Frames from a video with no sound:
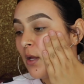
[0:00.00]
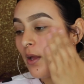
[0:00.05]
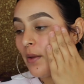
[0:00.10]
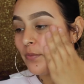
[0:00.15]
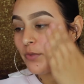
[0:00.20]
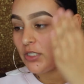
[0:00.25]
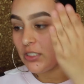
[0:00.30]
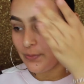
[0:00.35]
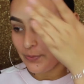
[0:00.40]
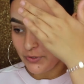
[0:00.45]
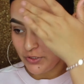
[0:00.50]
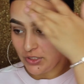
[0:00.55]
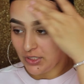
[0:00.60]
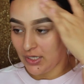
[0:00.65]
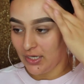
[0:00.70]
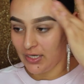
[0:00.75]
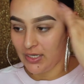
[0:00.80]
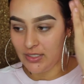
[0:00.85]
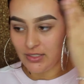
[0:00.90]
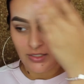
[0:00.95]
I'm just pushing
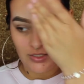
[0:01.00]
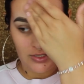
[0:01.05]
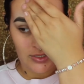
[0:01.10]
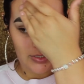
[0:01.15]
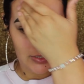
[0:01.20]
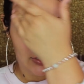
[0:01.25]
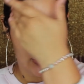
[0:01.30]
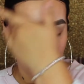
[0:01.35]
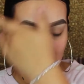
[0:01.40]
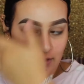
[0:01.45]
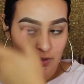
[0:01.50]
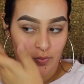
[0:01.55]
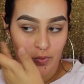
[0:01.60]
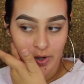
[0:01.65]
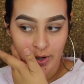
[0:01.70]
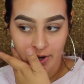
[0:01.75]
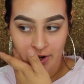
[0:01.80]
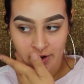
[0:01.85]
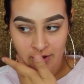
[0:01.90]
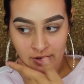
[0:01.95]
it into the skin
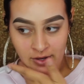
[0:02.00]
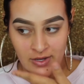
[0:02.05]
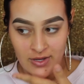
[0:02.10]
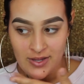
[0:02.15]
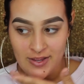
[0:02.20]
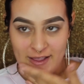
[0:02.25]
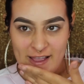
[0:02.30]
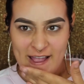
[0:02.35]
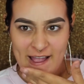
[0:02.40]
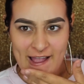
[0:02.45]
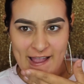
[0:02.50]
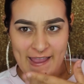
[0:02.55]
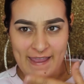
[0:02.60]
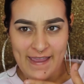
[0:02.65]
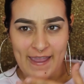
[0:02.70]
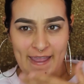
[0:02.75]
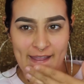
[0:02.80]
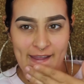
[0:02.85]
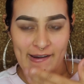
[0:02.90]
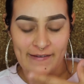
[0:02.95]
where I
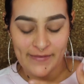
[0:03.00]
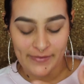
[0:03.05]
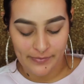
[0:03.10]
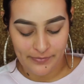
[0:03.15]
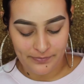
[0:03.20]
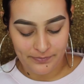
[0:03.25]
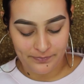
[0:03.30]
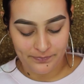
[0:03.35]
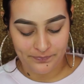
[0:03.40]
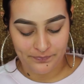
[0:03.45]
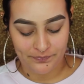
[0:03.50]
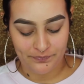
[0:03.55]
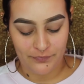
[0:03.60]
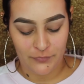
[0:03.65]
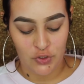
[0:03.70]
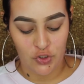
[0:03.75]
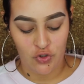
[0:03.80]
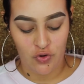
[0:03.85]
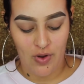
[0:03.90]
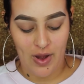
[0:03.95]
get
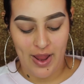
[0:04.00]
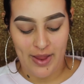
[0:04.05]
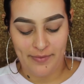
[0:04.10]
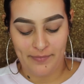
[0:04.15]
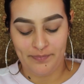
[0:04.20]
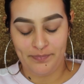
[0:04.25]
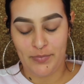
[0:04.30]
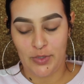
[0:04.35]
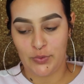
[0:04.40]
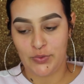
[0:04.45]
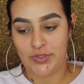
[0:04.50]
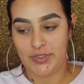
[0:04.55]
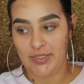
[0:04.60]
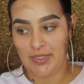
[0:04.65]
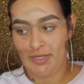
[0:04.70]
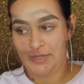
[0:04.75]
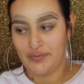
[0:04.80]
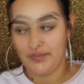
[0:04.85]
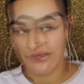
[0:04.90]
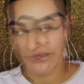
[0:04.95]
dry
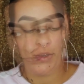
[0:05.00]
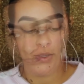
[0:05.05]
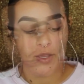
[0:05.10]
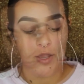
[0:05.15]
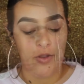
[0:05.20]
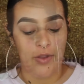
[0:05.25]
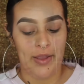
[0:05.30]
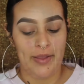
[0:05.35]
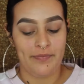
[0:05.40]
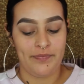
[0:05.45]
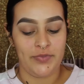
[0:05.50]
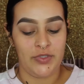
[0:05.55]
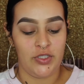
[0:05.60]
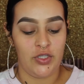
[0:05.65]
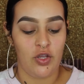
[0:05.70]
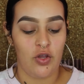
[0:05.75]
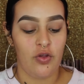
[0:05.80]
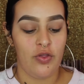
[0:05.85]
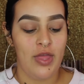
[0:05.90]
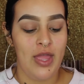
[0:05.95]
mostly. Okay,
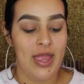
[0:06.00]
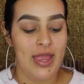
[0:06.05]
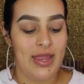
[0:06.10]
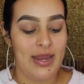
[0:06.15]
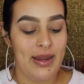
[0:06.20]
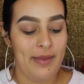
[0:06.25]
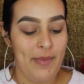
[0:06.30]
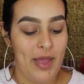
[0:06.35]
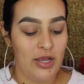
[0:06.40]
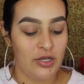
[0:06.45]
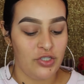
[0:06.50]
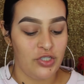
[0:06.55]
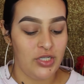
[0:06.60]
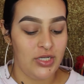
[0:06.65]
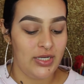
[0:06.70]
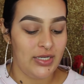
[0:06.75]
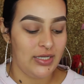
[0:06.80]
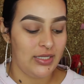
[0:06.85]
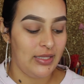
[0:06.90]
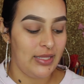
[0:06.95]
so then I'm
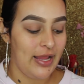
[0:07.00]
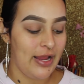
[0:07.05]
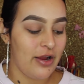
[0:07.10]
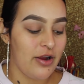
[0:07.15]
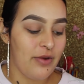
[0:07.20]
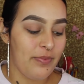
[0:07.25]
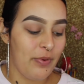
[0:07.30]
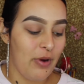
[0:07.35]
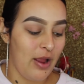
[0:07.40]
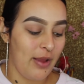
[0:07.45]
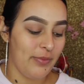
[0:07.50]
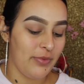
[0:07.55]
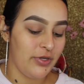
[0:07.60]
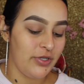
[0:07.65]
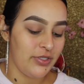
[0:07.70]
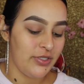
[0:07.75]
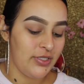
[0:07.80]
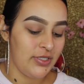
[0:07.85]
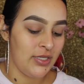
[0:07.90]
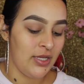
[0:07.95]
actually gonna layer
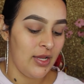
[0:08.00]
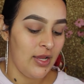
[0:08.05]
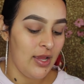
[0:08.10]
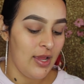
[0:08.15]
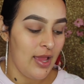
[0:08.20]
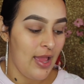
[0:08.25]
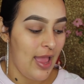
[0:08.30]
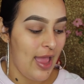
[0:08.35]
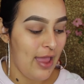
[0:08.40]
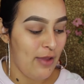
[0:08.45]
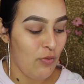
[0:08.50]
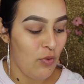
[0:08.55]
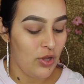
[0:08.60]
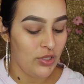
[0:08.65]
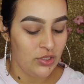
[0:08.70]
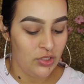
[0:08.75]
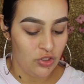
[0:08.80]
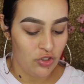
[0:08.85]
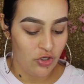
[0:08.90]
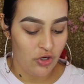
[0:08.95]
primers. I
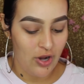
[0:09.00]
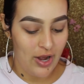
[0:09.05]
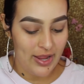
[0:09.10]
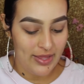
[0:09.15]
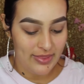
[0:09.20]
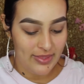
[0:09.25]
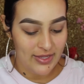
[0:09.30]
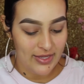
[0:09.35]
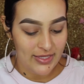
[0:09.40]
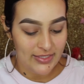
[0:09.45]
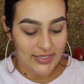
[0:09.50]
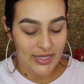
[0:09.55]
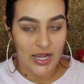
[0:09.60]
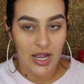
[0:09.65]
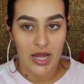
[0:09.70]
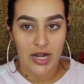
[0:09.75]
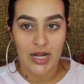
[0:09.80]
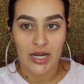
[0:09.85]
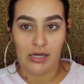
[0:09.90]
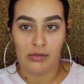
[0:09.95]
want to try this. I
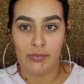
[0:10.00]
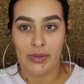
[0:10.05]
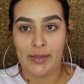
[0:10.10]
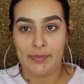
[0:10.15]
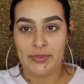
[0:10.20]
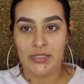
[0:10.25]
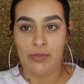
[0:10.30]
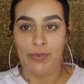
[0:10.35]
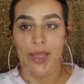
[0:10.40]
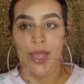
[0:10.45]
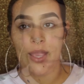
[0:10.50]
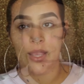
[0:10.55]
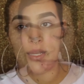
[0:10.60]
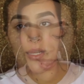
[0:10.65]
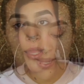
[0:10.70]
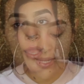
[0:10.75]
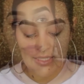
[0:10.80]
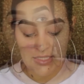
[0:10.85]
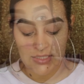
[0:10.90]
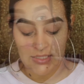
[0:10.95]
got it in my Ipsy bag,
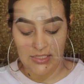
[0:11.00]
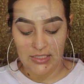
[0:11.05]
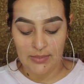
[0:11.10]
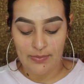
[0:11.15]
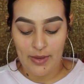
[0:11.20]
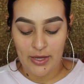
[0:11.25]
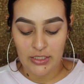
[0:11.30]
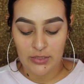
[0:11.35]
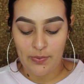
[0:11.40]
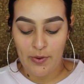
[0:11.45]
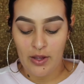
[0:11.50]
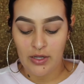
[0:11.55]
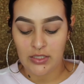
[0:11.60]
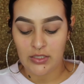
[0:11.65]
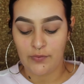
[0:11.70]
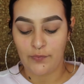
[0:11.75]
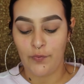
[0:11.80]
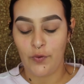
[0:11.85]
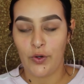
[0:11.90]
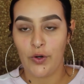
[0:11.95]
and it's the
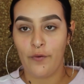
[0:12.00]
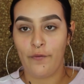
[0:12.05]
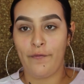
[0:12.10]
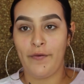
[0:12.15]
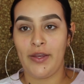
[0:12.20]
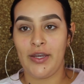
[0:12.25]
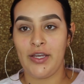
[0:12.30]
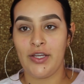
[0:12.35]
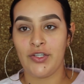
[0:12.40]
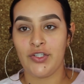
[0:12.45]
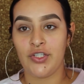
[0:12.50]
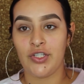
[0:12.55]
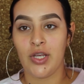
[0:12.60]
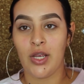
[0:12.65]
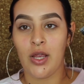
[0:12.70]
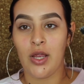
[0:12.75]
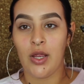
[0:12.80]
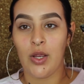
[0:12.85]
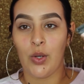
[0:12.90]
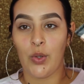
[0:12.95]
Smashbox Photo Finish
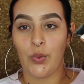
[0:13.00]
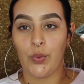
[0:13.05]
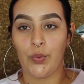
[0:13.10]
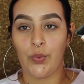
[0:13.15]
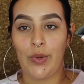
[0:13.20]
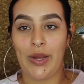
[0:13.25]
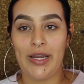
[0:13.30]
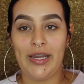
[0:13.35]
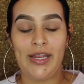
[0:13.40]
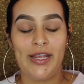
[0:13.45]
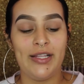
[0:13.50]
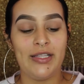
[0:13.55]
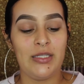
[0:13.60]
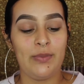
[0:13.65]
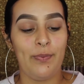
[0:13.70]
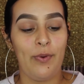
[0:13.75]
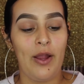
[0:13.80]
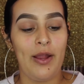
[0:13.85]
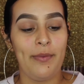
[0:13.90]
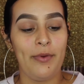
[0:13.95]
Radiance
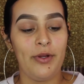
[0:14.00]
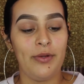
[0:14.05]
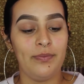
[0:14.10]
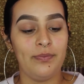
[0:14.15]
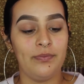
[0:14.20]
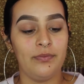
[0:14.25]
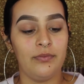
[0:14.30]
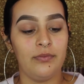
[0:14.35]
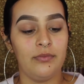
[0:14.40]
Primer.